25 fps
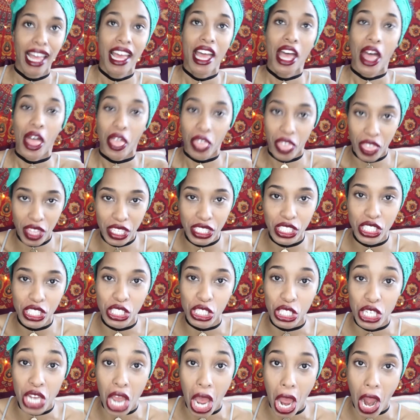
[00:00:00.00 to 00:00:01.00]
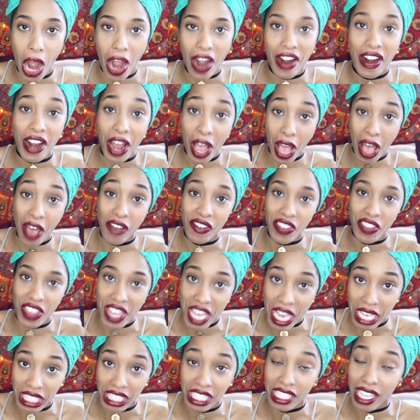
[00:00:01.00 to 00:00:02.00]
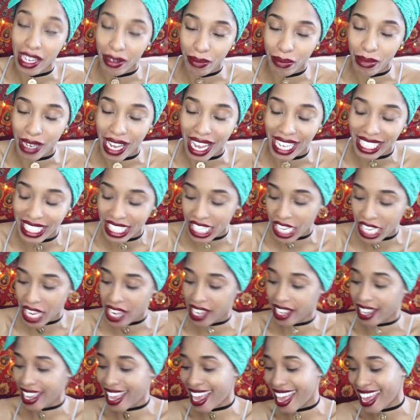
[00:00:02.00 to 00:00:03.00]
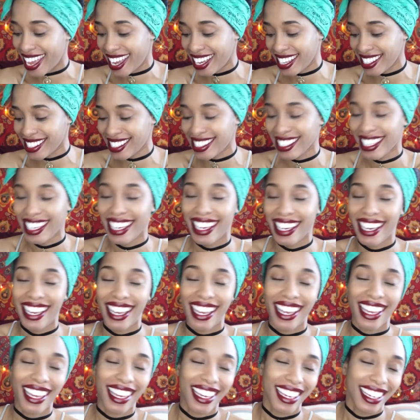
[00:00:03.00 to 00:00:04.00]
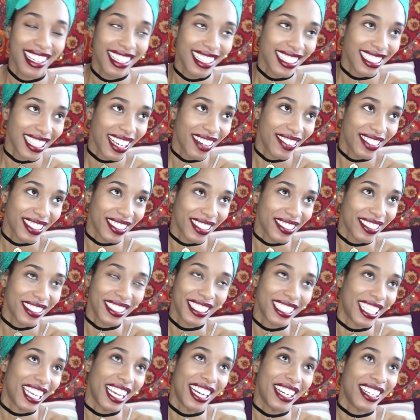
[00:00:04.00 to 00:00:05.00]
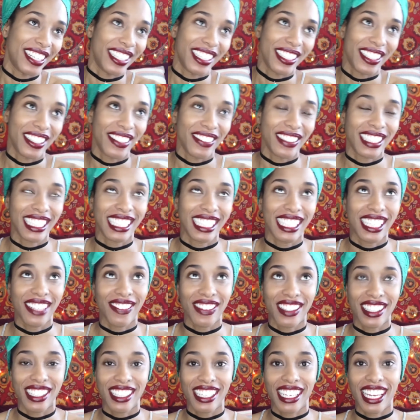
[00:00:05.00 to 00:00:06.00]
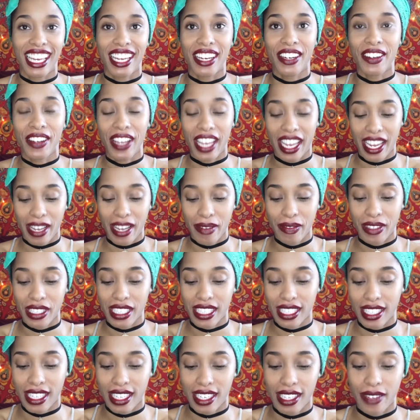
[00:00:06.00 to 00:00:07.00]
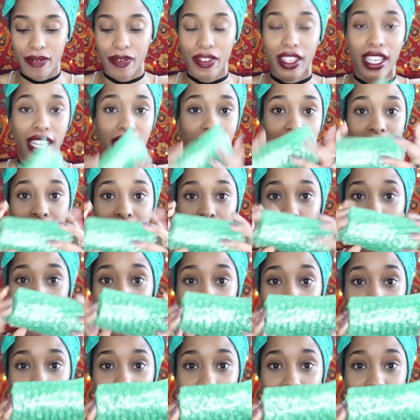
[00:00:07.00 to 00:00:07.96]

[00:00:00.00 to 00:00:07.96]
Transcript: The star of this unboxing, guys, is, I'm so scared and nervous to even look at it. Okay, I'm just gonna, it's wrapped in